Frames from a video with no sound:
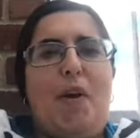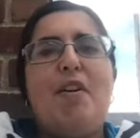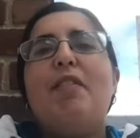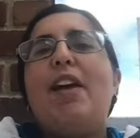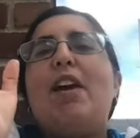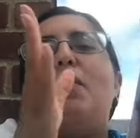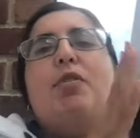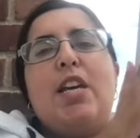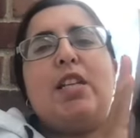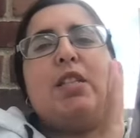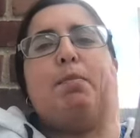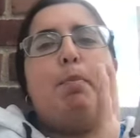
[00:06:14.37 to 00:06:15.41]
like
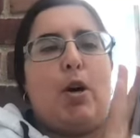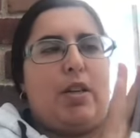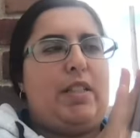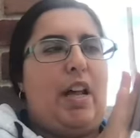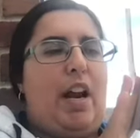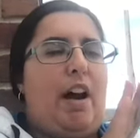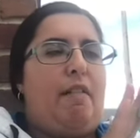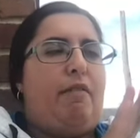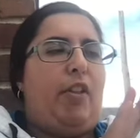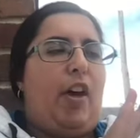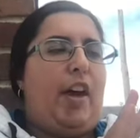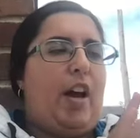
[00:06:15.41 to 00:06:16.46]
these books that have
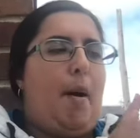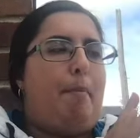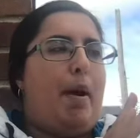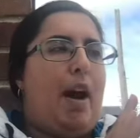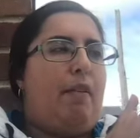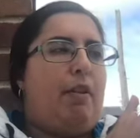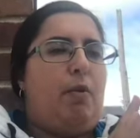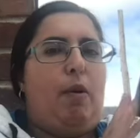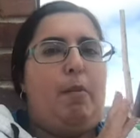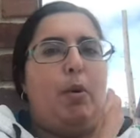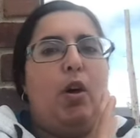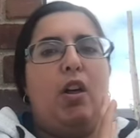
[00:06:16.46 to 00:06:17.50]
like a
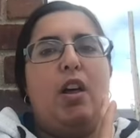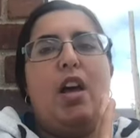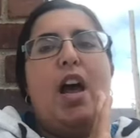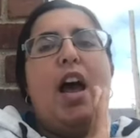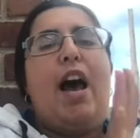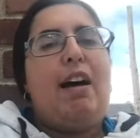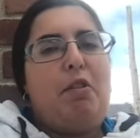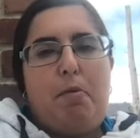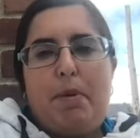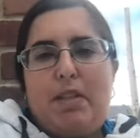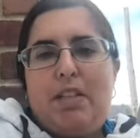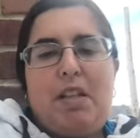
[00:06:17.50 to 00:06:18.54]
paranormal
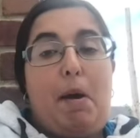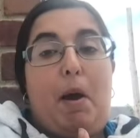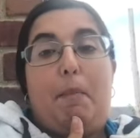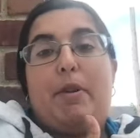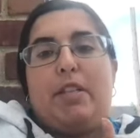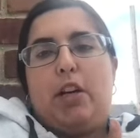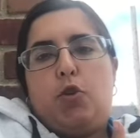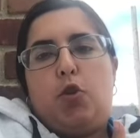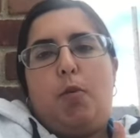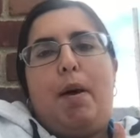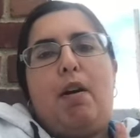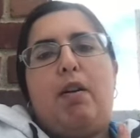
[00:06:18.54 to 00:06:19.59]
element to them, like a potential
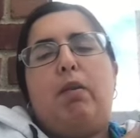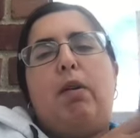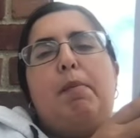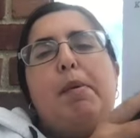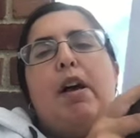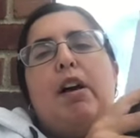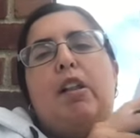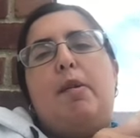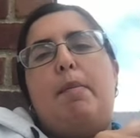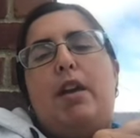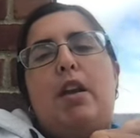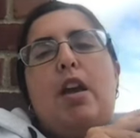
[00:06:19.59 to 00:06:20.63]
paranormal
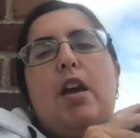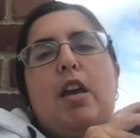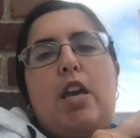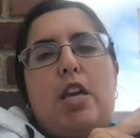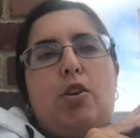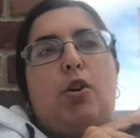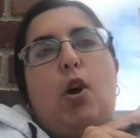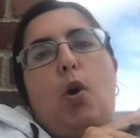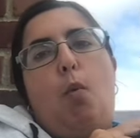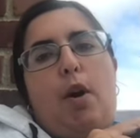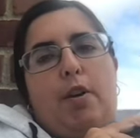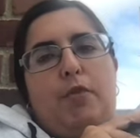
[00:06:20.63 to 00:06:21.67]
element, either go
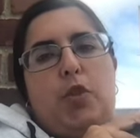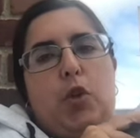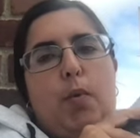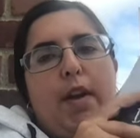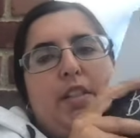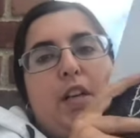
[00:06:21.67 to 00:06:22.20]
one of two ways.